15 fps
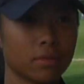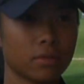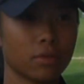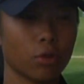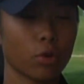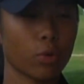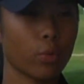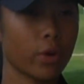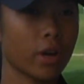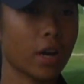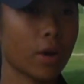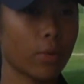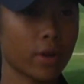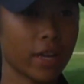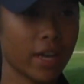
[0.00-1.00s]
or where
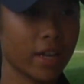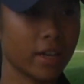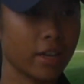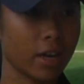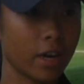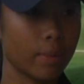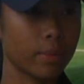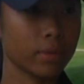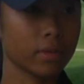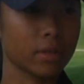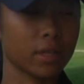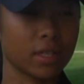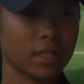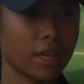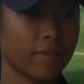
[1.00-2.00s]
I want to end up
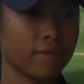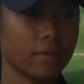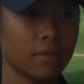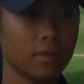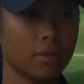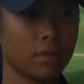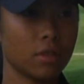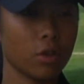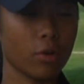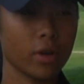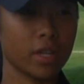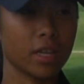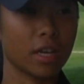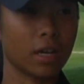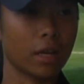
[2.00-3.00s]
because I've no
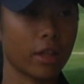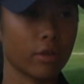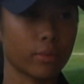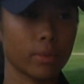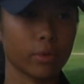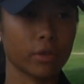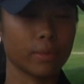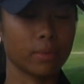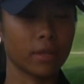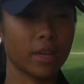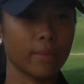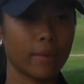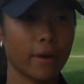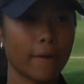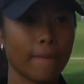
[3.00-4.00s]
idea how other people are going to
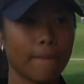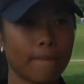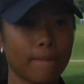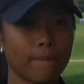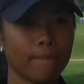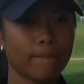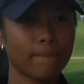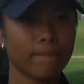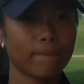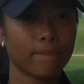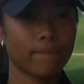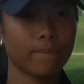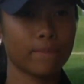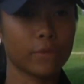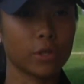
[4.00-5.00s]
play, but
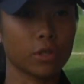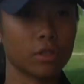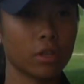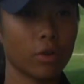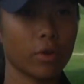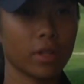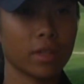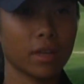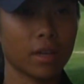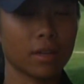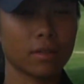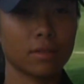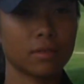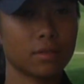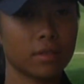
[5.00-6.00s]
just knowing
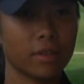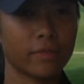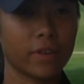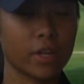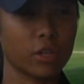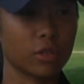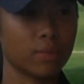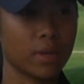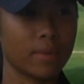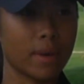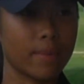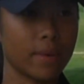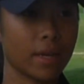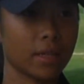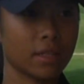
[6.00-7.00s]
that if I just play
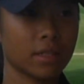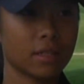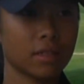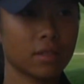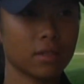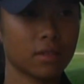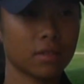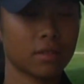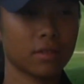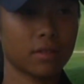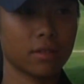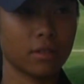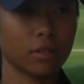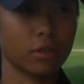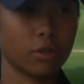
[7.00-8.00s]
my best,
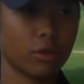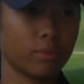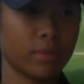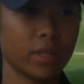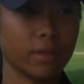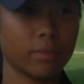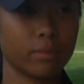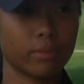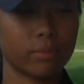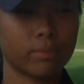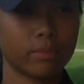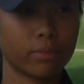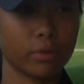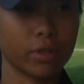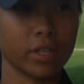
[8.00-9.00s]
it could be
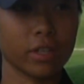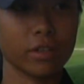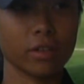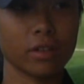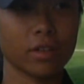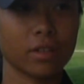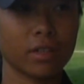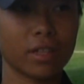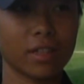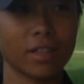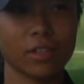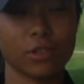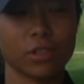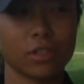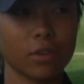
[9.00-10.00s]
pretty good, and
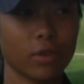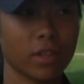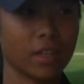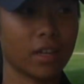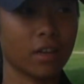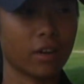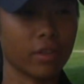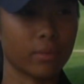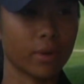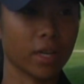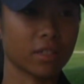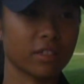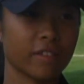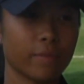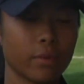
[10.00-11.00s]
then just knowing that all the
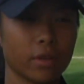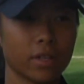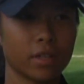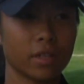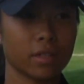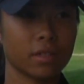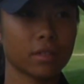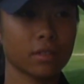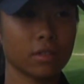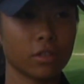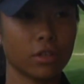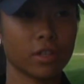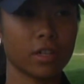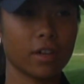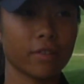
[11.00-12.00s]
practice I've put in is
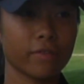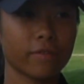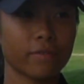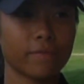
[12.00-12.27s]
good enough.